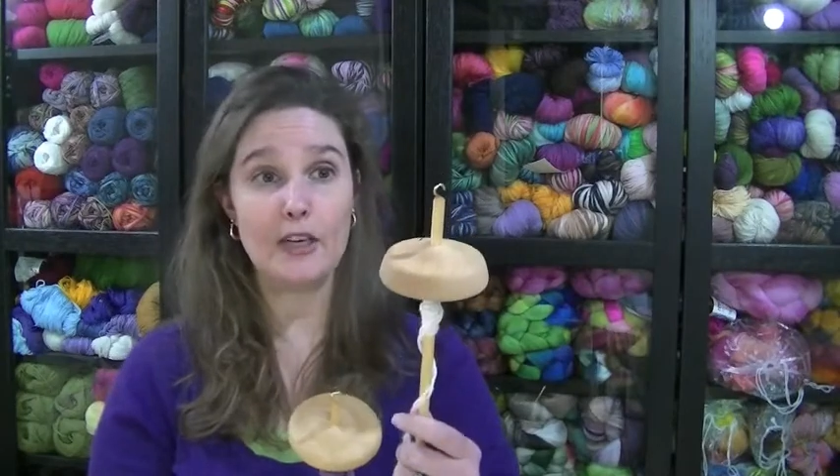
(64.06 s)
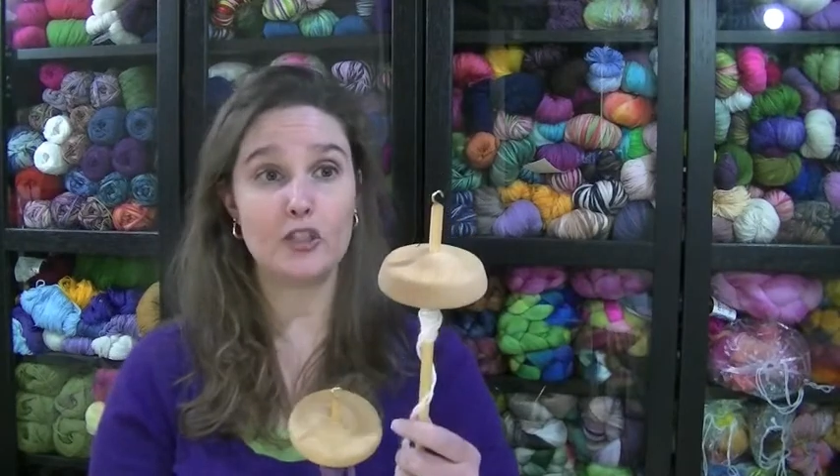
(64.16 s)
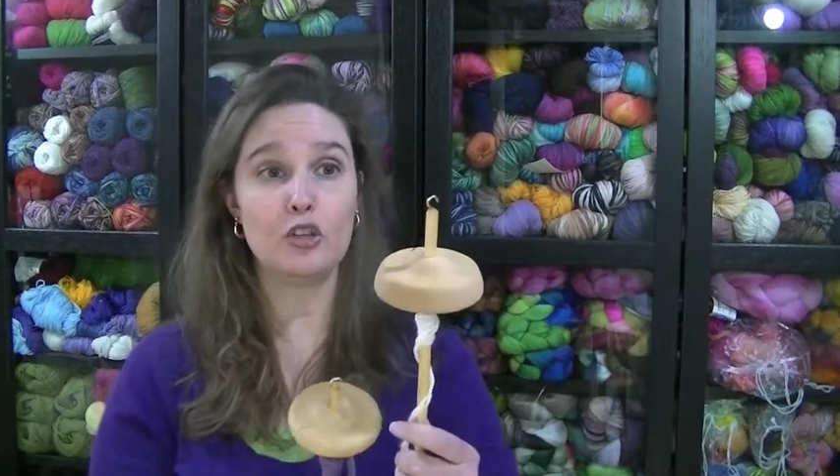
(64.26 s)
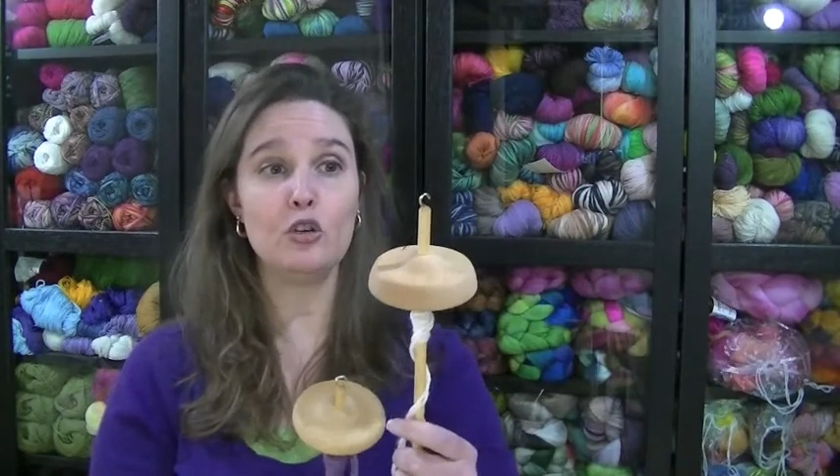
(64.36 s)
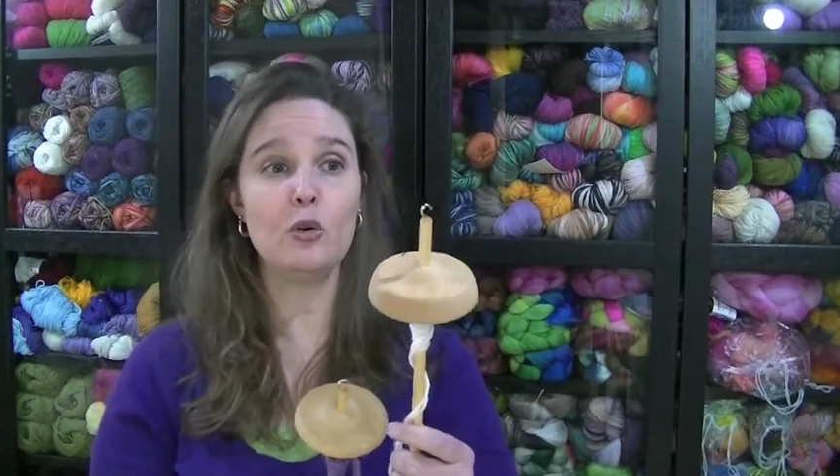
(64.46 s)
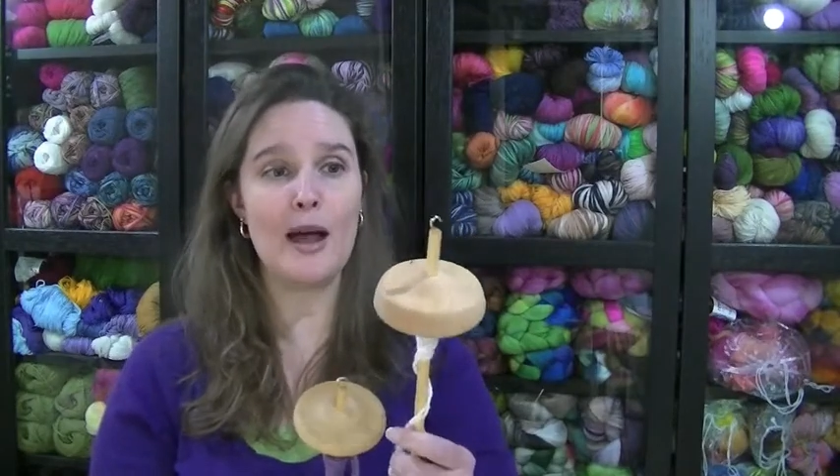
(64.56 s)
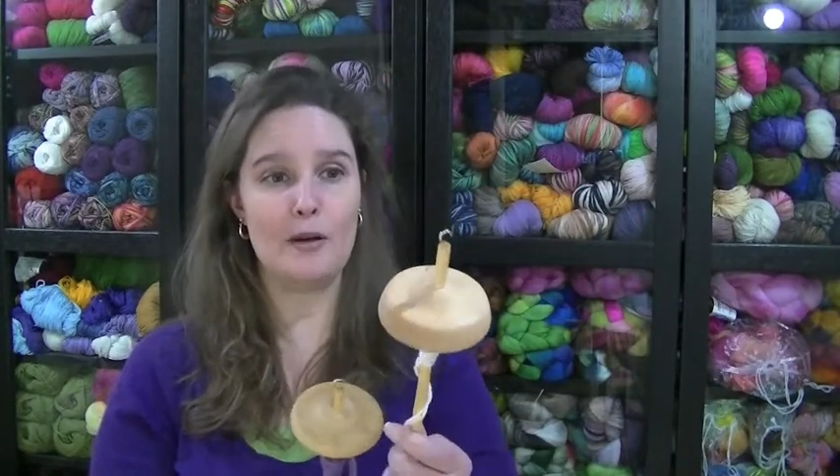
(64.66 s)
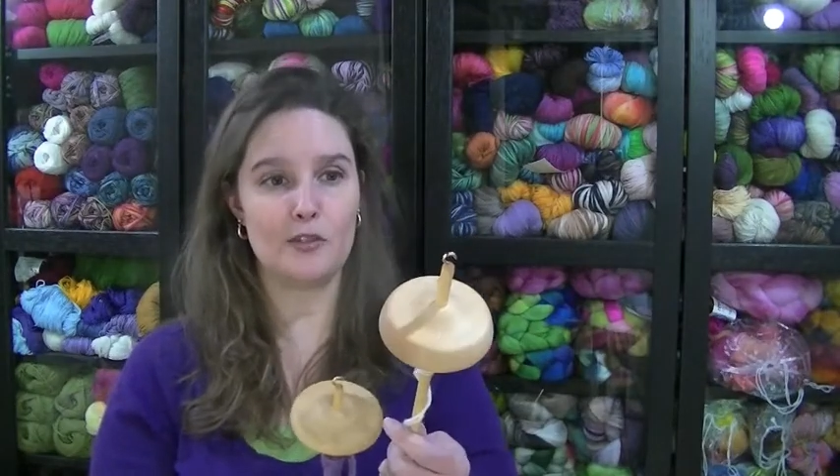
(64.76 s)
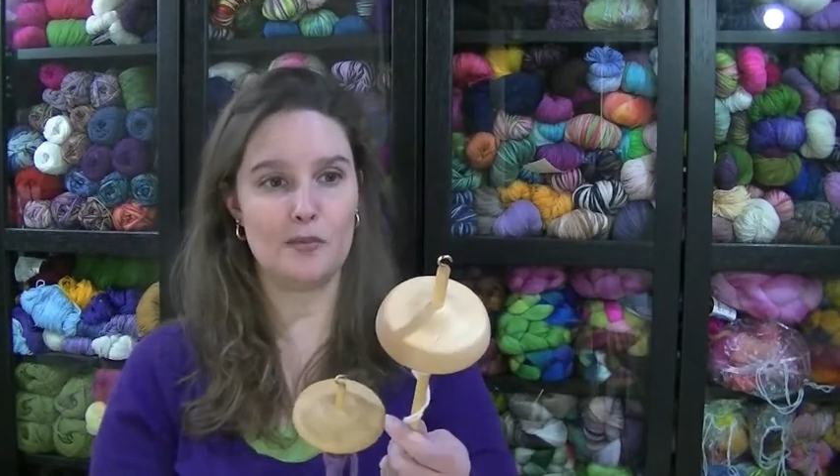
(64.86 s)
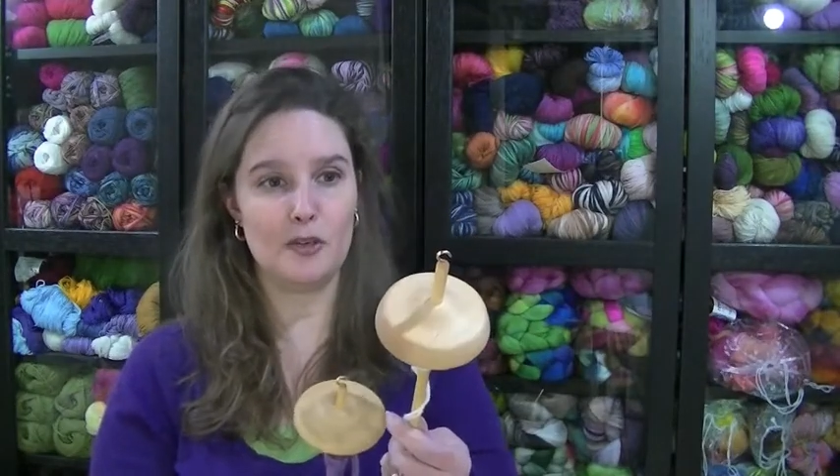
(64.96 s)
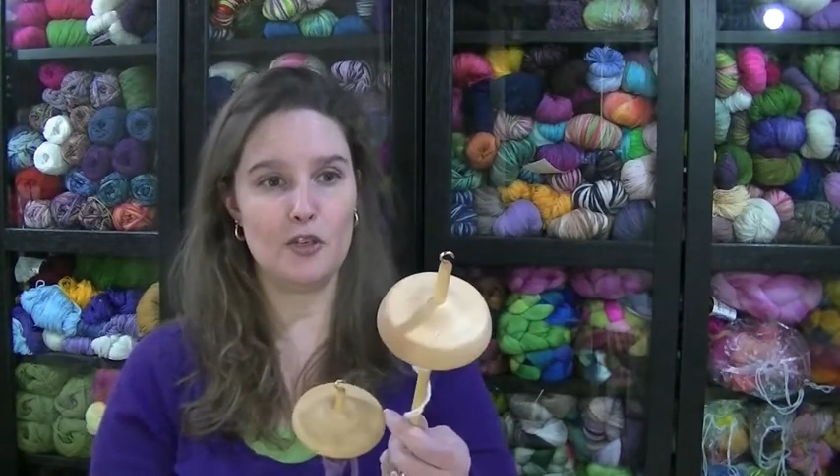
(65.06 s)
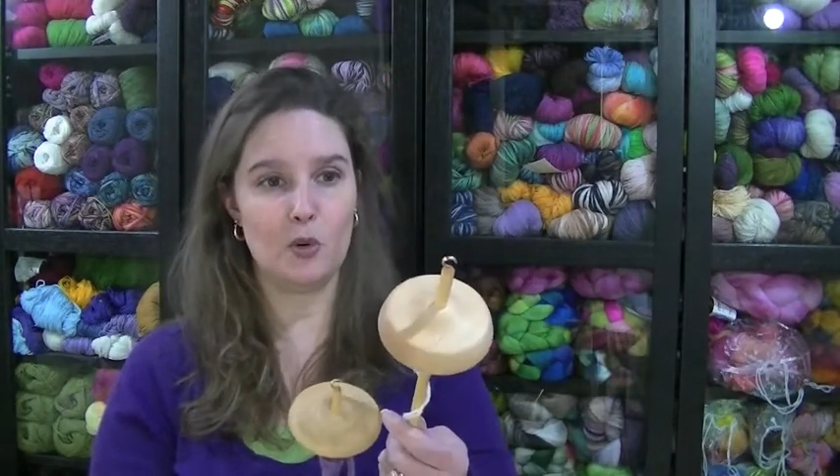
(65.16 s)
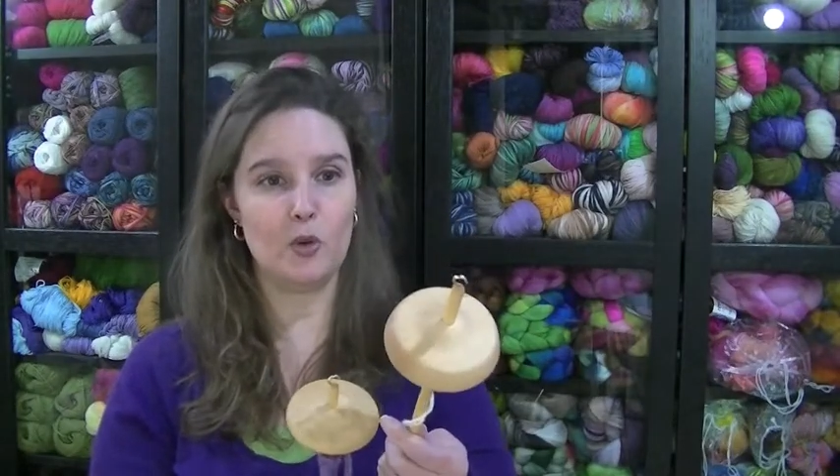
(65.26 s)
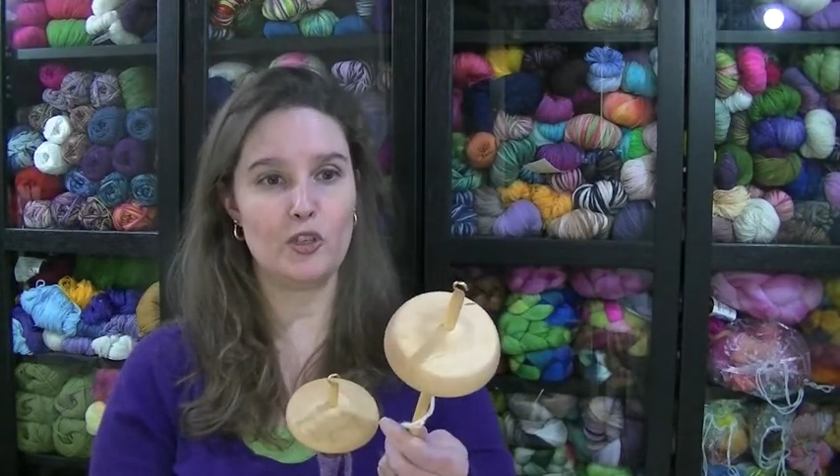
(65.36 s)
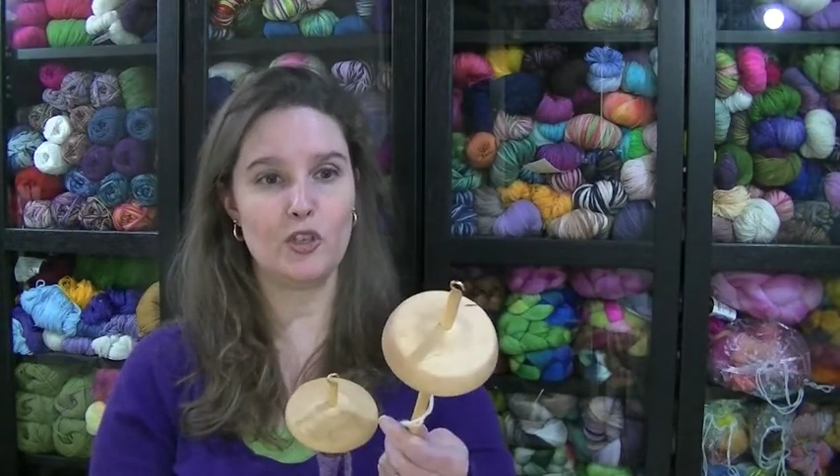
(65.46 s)
a two ounce
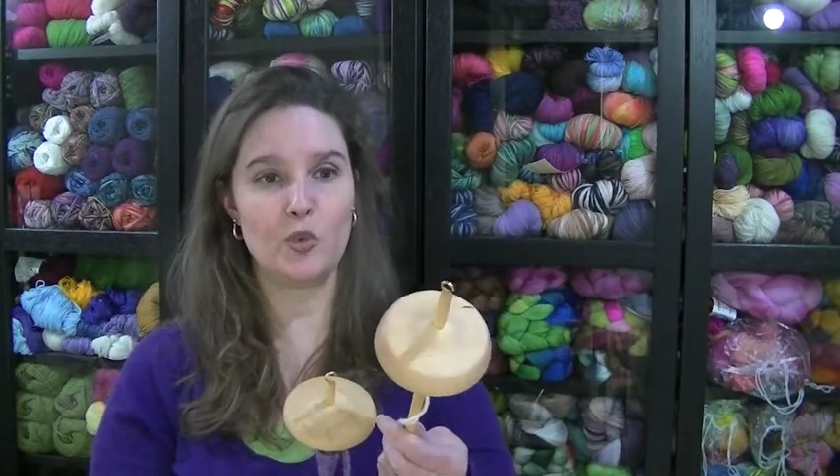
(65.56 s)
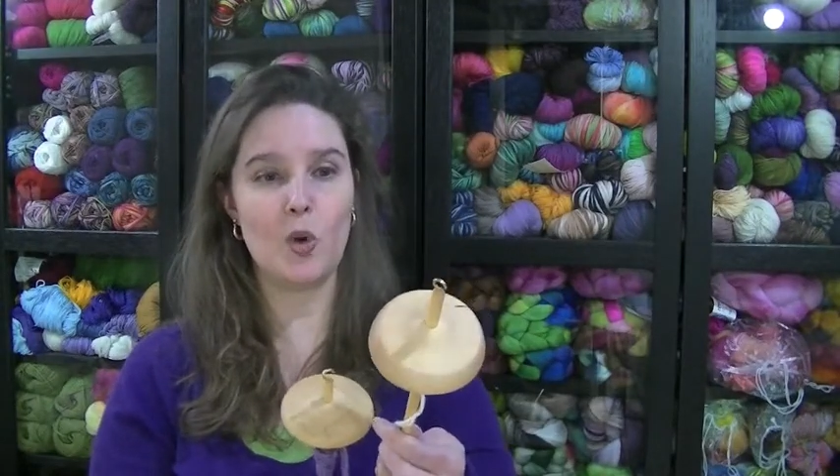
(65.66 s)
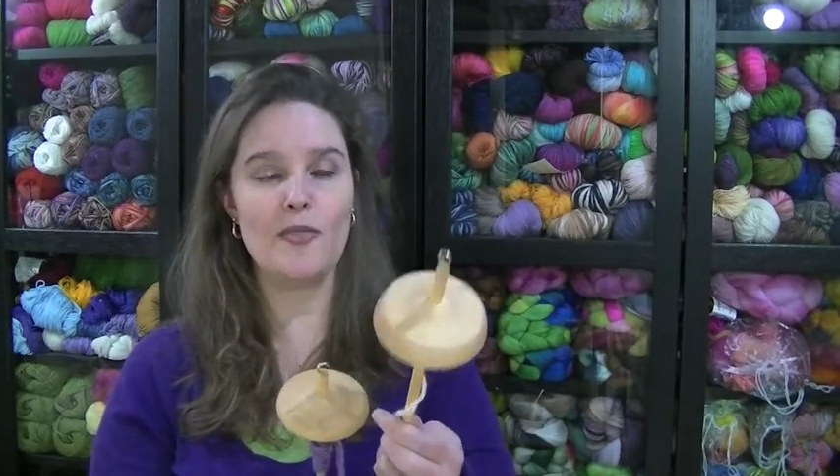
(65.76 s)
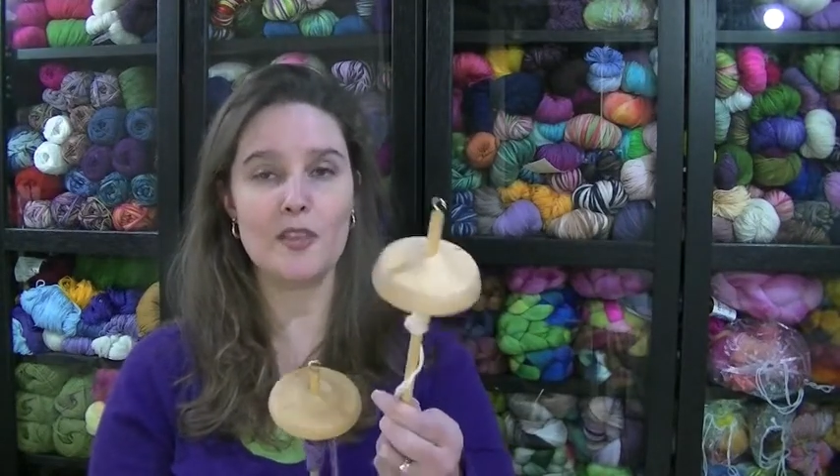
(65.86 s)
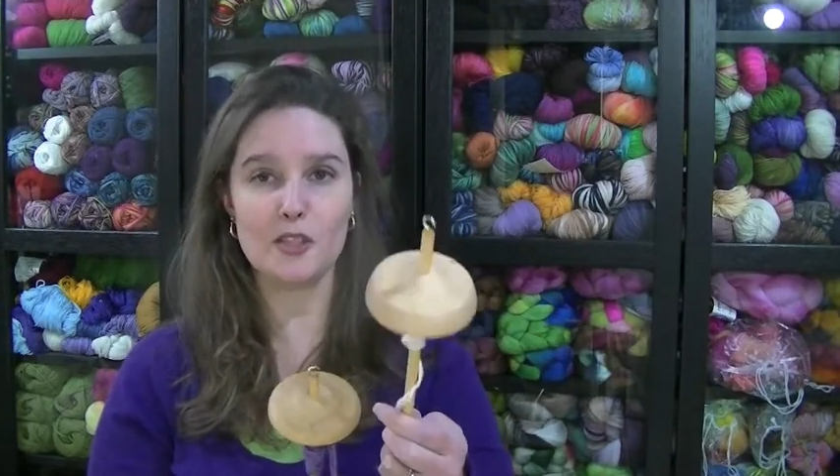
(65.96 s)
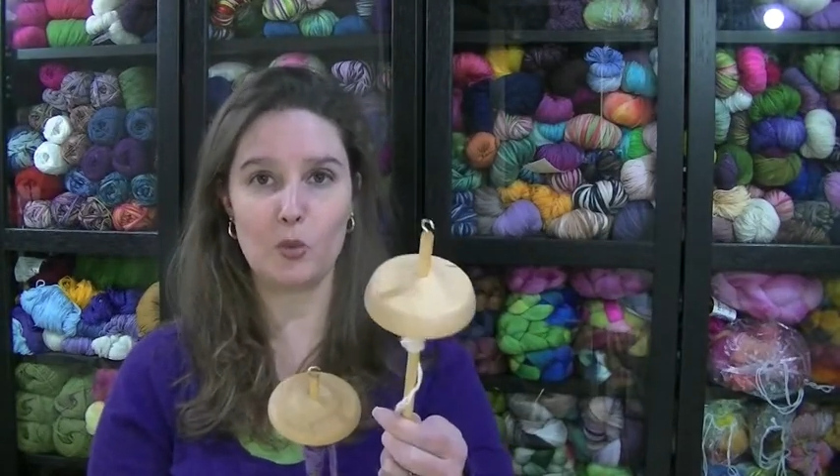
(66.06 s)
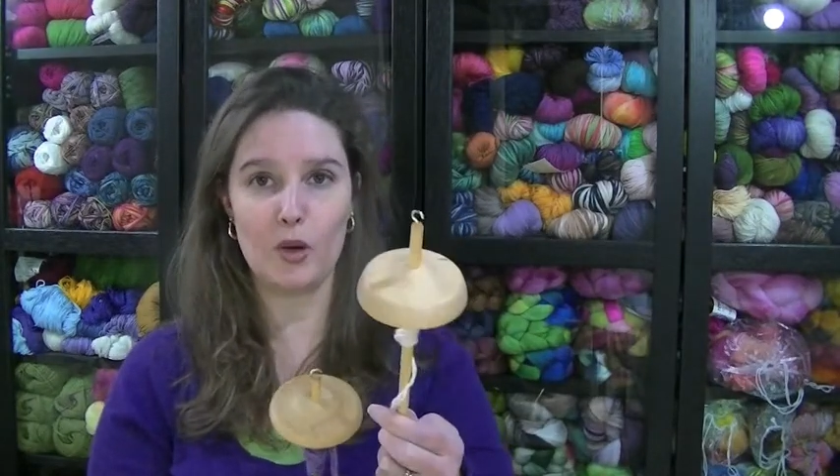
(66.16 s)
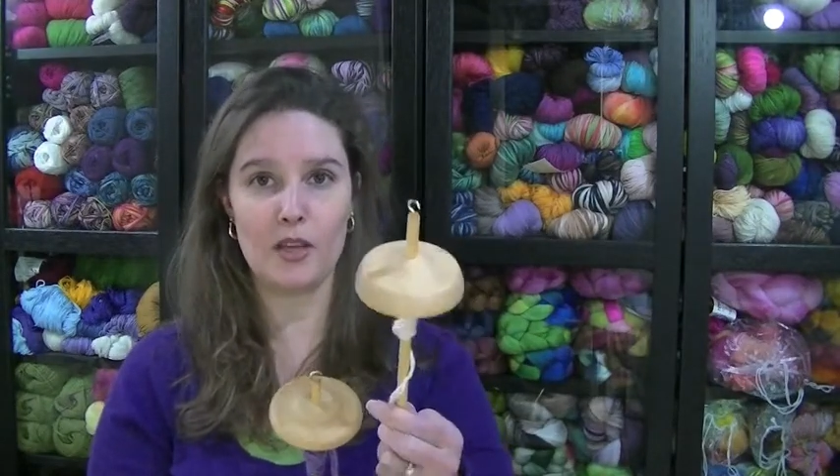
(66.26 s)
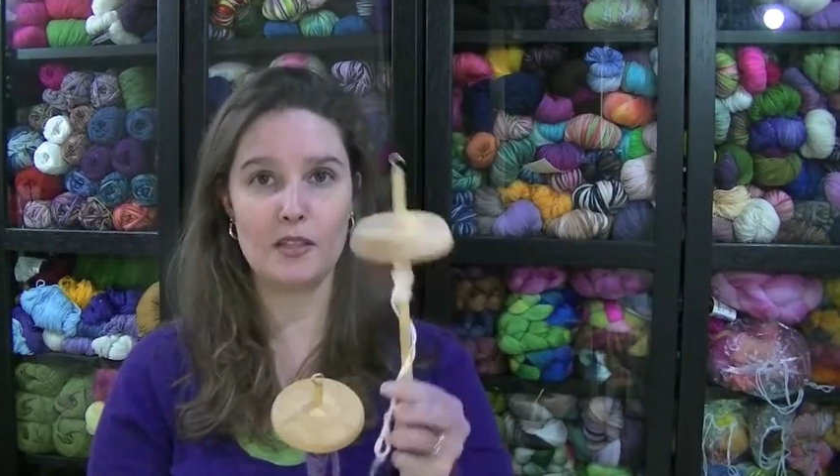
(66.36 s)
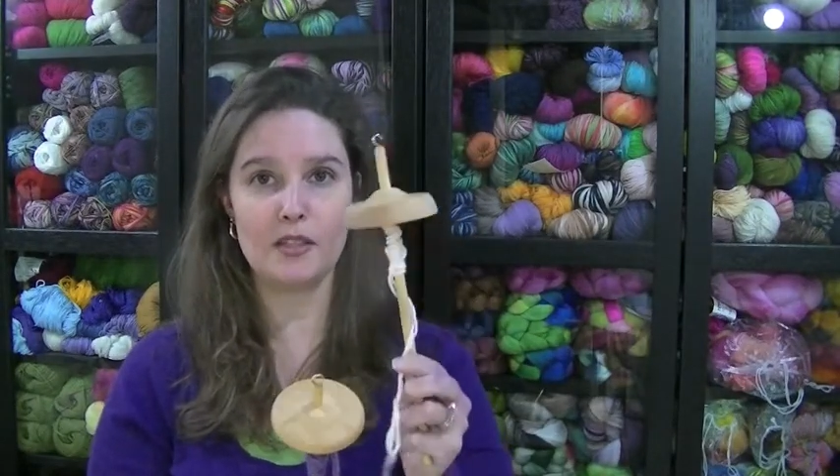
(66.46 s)
spindle, which is what this one is,